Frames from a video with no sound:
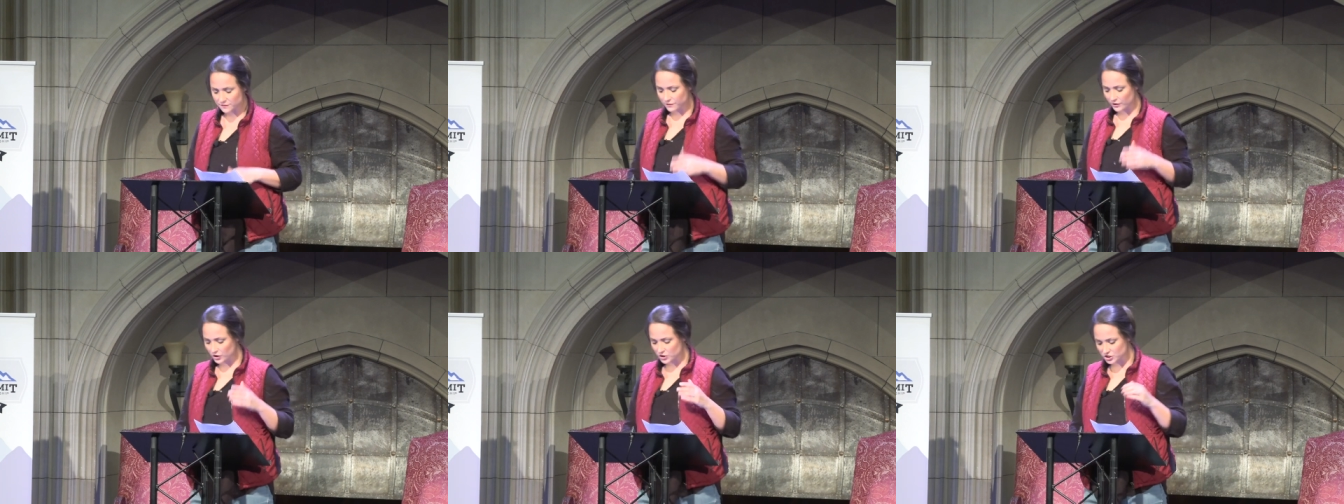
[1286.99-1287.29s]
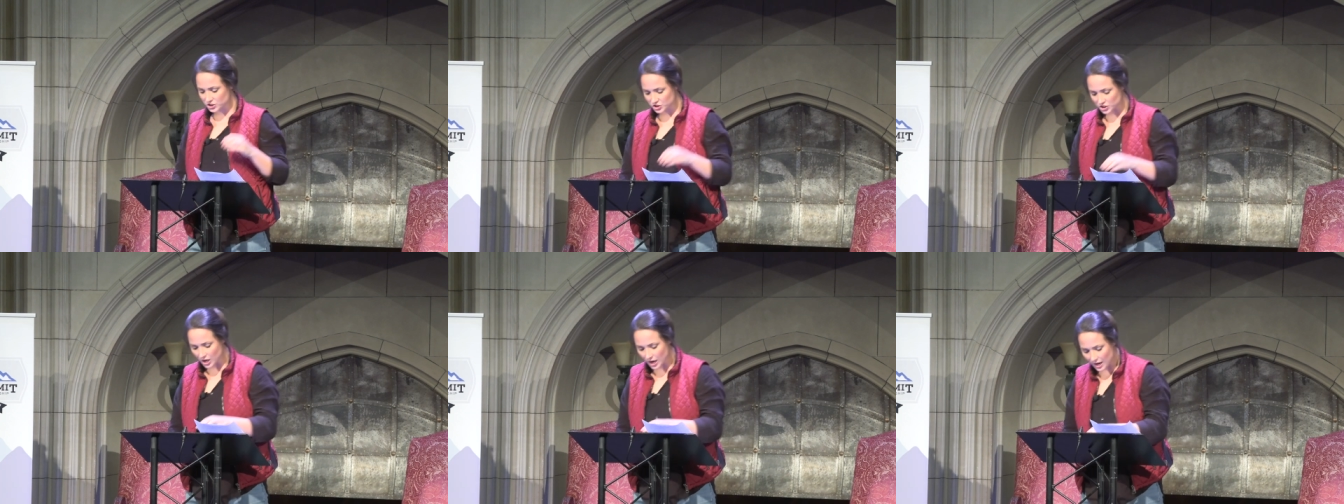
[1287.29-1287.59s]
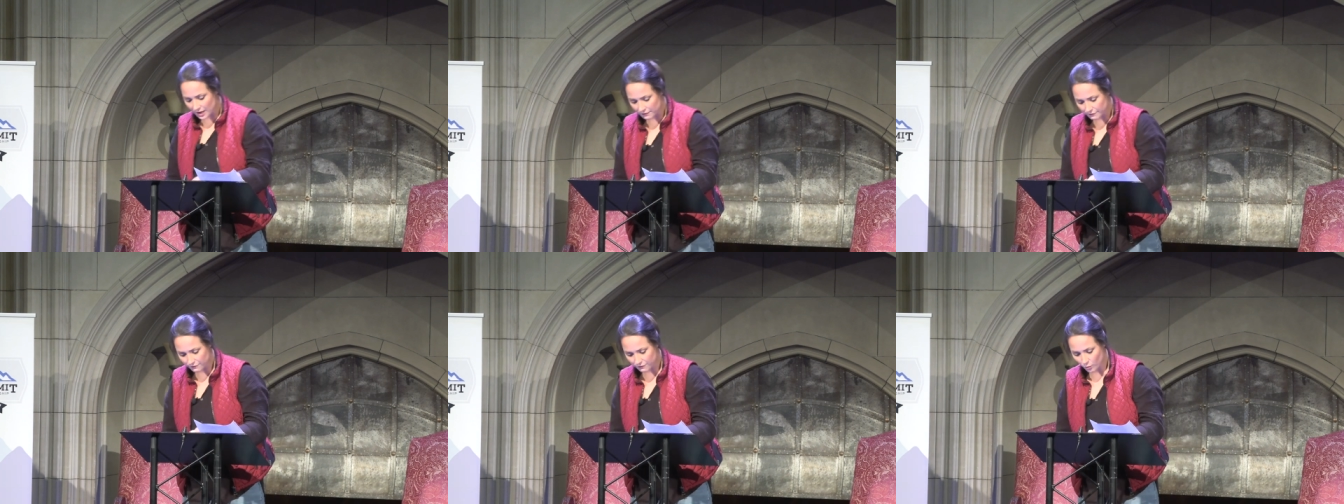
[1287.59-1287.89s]
1
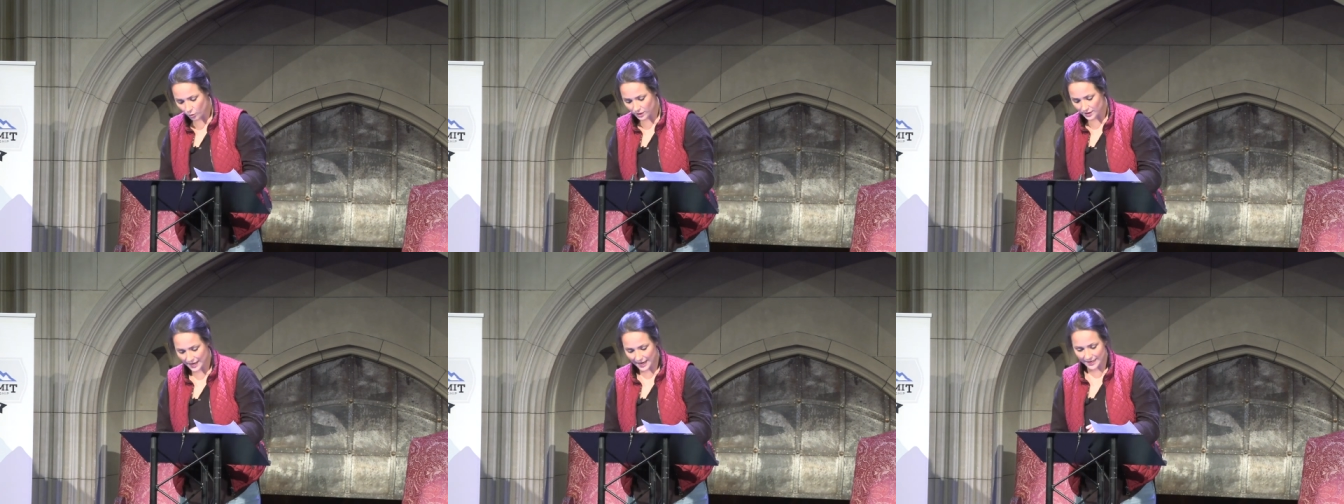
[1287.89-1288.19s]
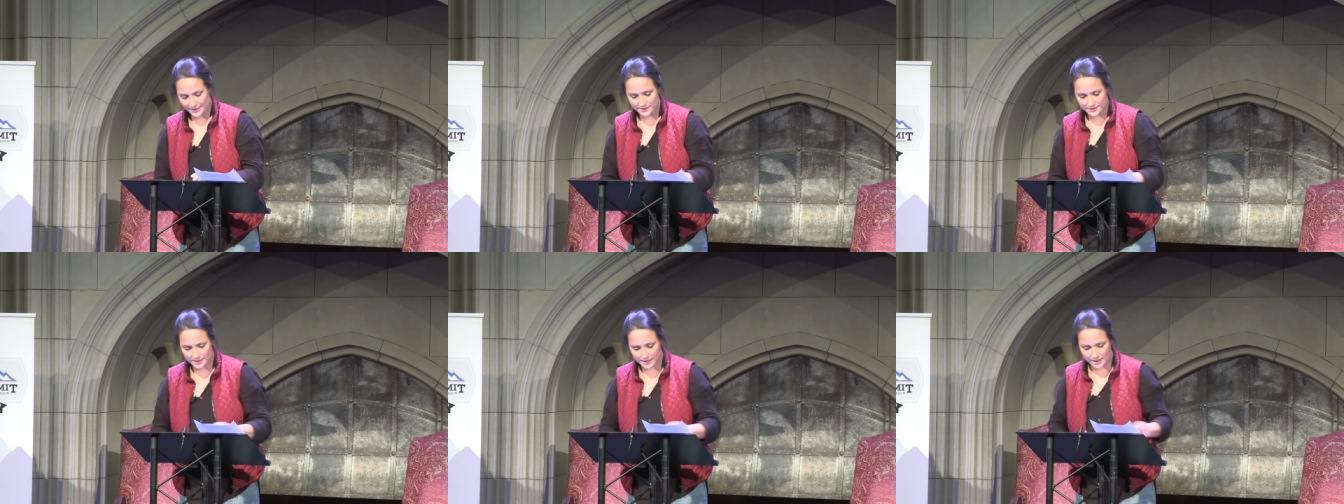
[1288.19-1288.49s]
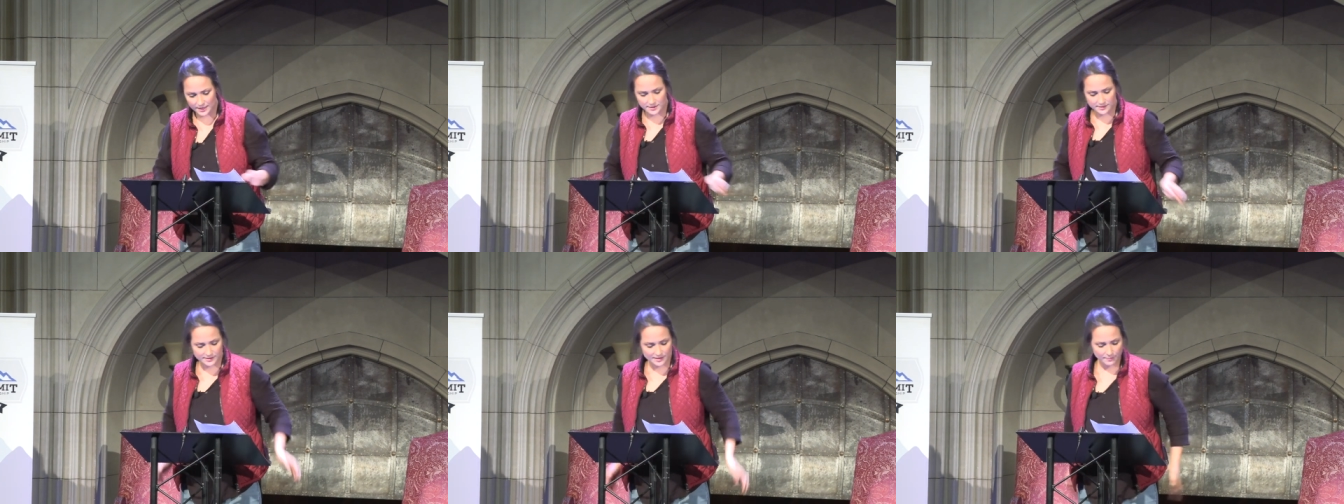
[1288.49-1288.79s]
John 4,
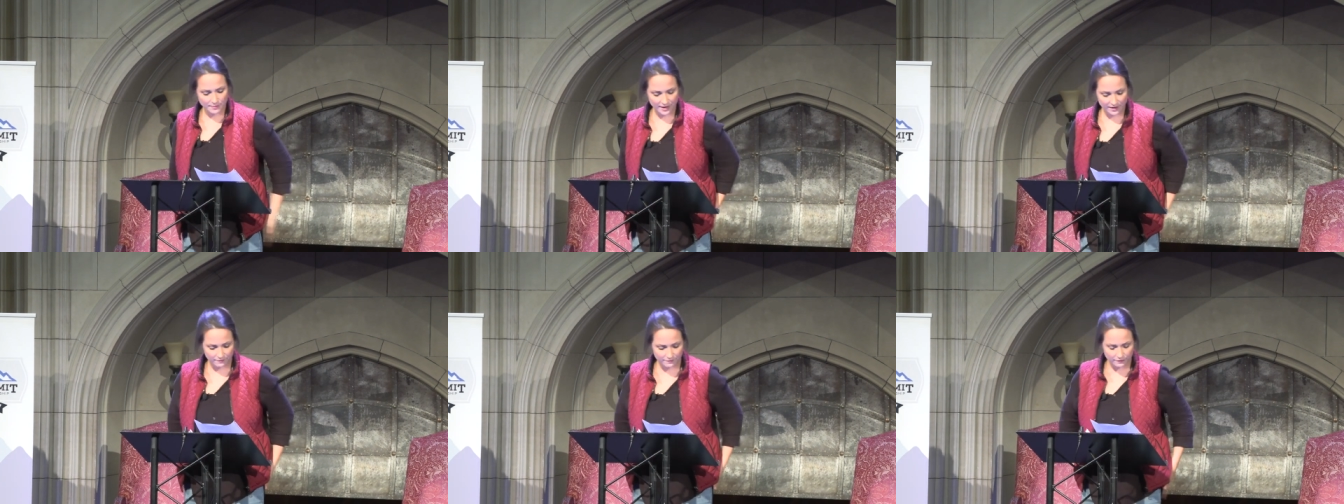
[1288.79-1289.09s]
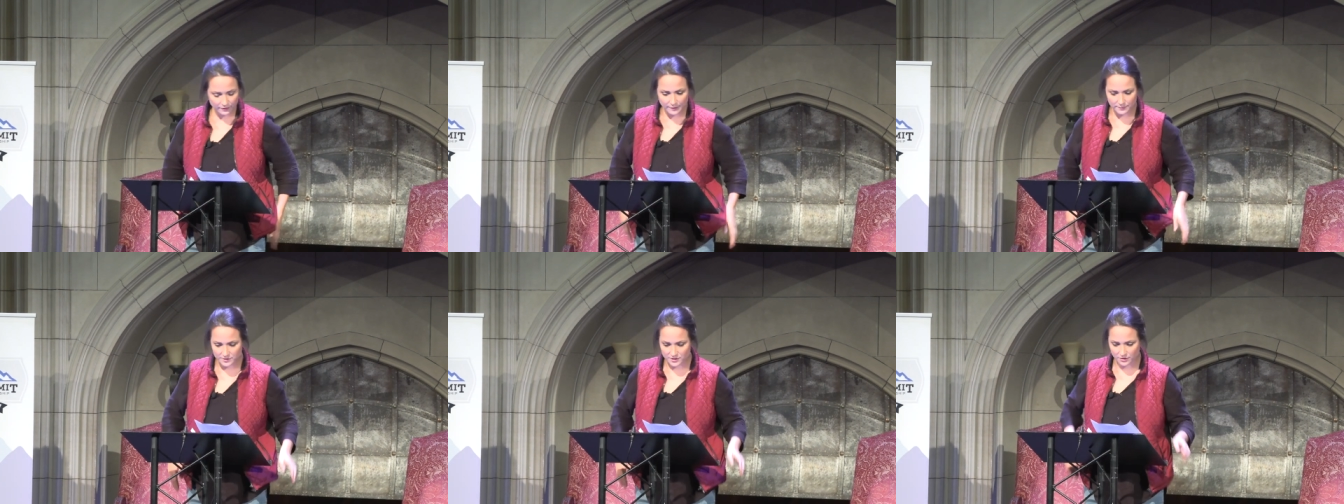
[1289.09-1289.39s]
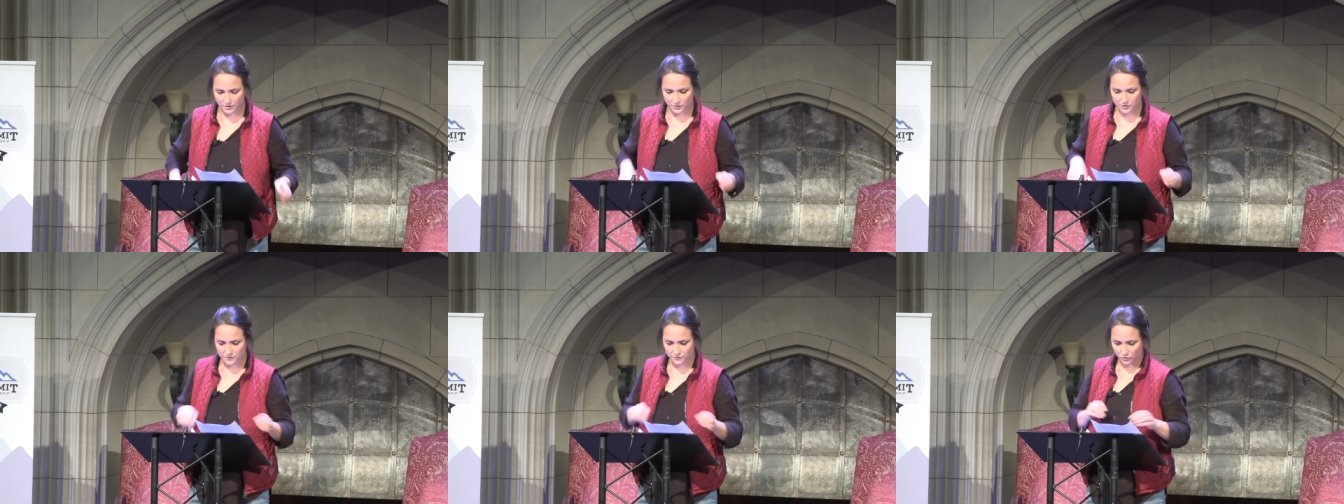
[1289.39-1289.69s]
19. Somebody flip to
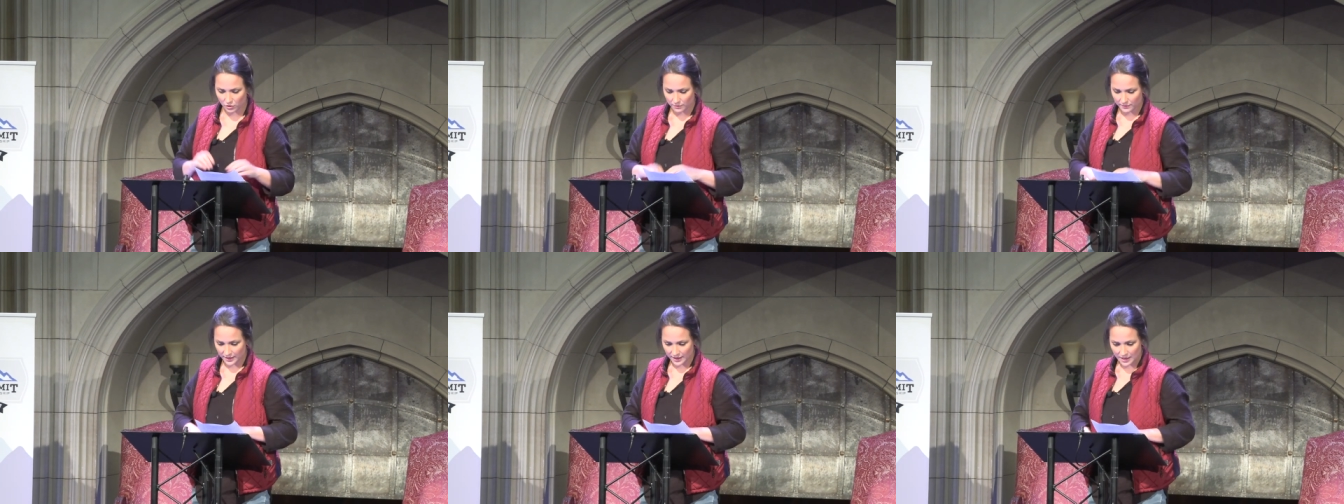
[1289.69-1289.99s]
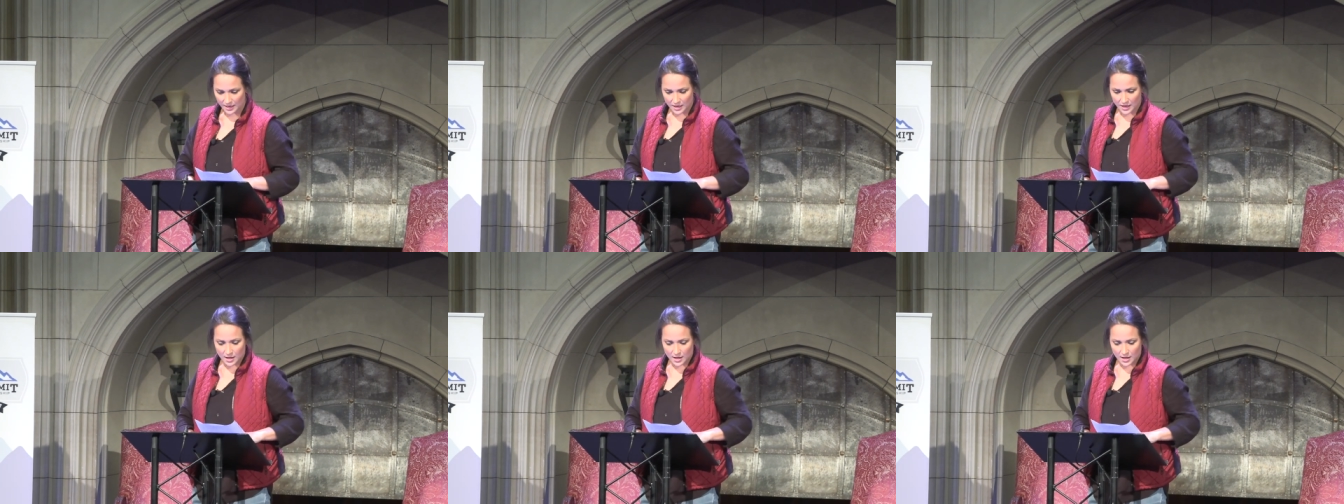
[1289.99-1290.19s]
those for me.